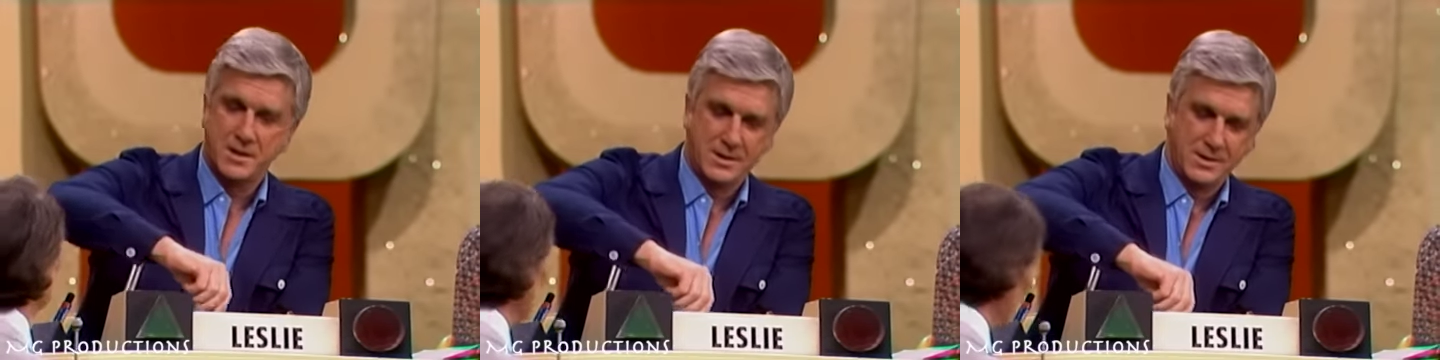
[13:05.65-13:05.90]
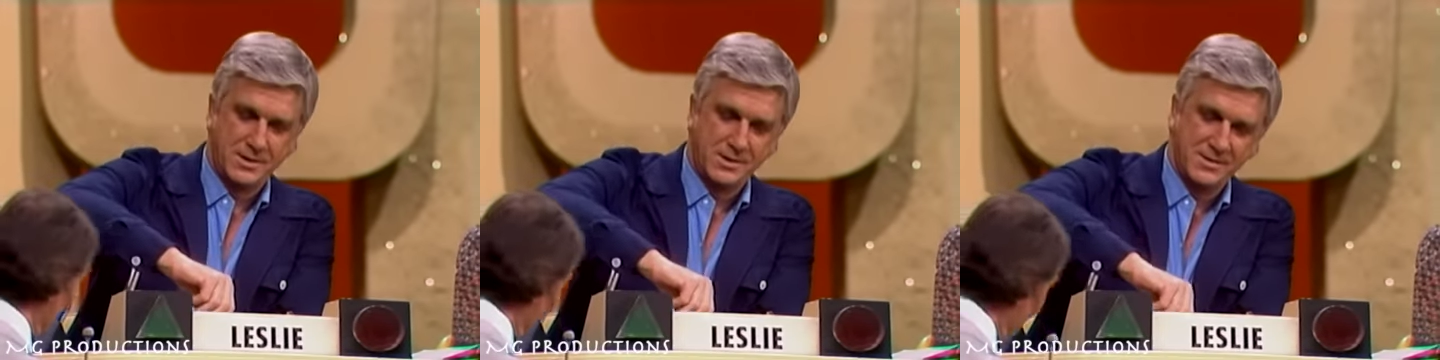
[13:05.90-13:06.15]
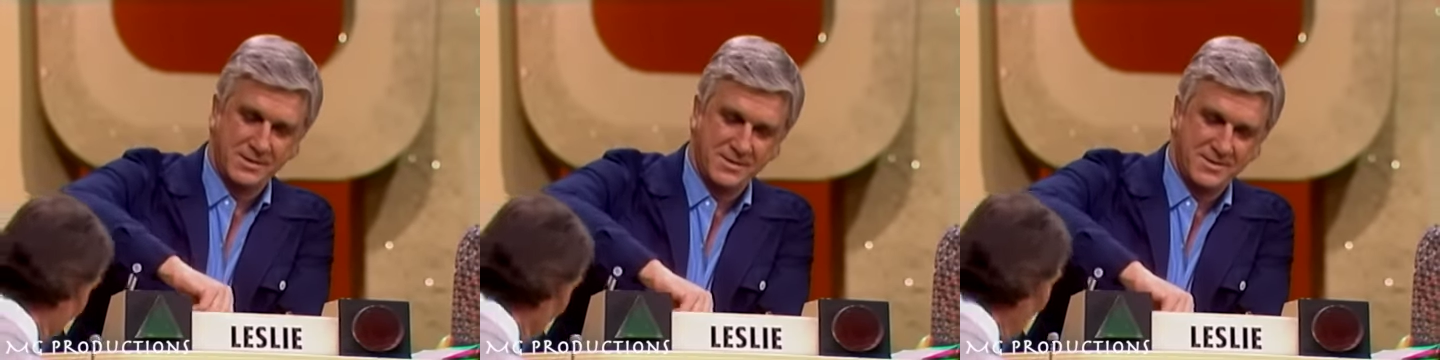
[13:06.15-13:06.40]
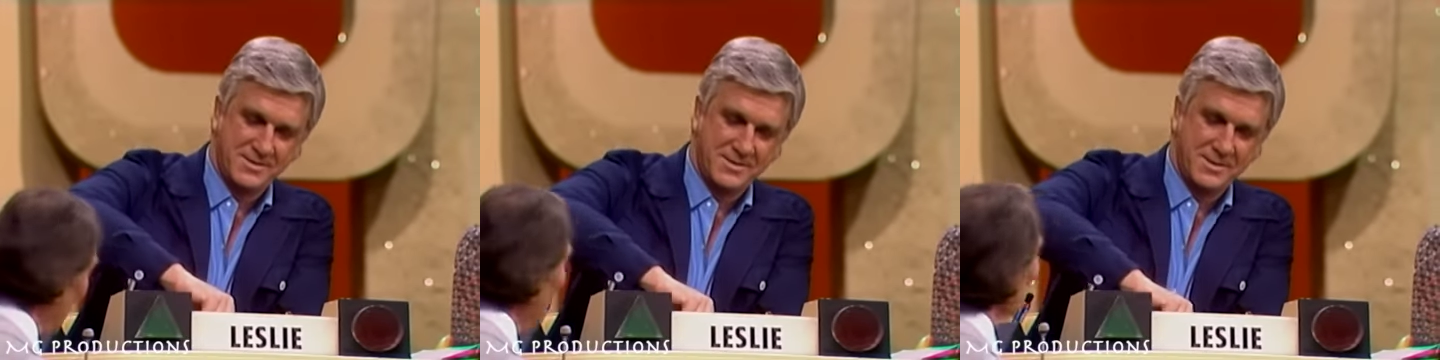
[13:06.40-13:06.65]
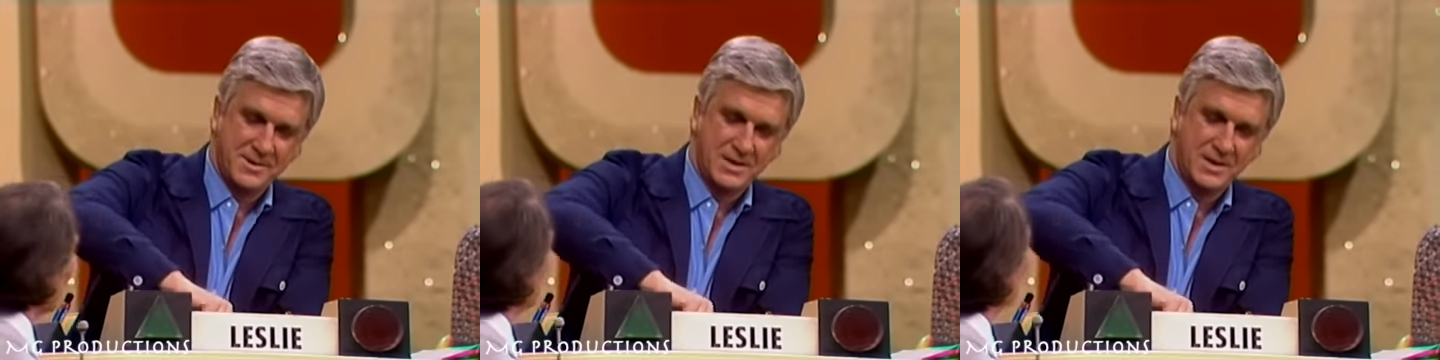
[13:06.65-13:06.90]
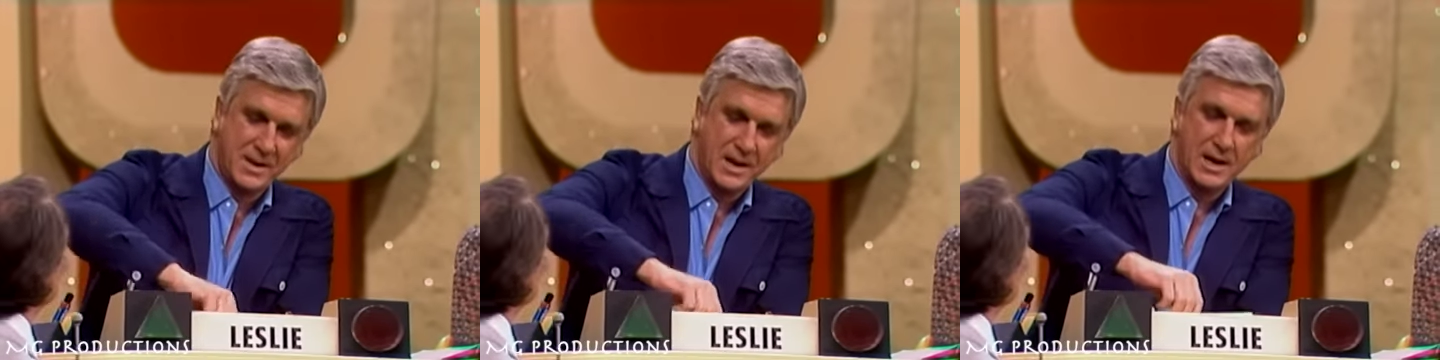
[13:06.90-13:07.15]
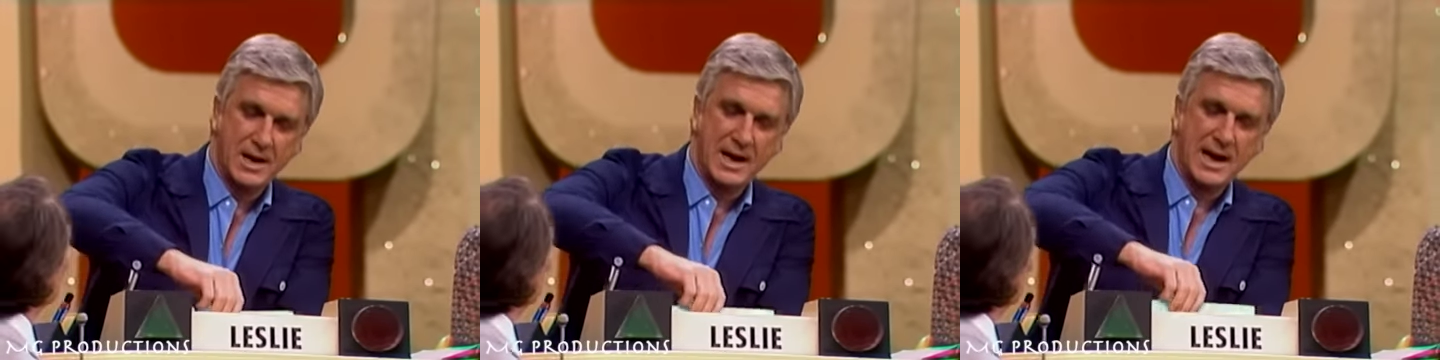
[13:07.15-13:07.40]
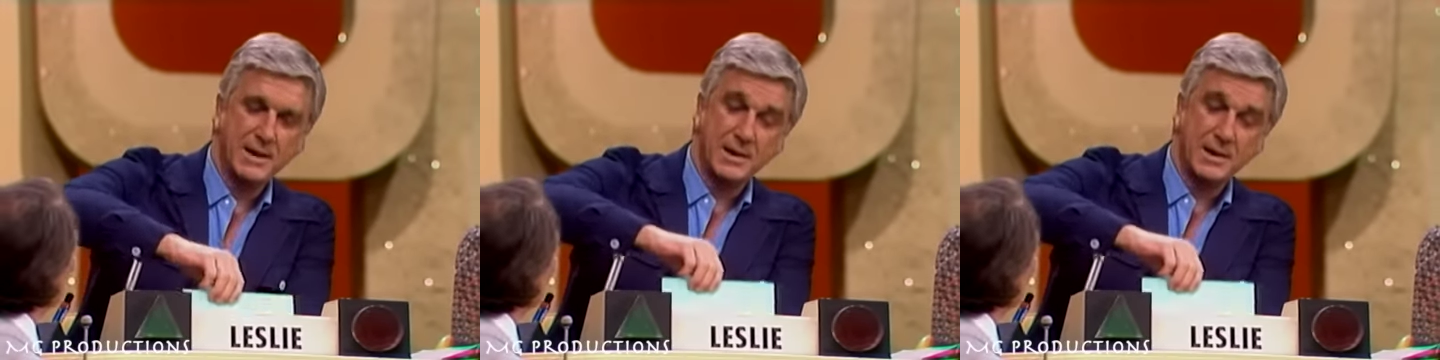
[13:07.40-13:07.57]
yes. I,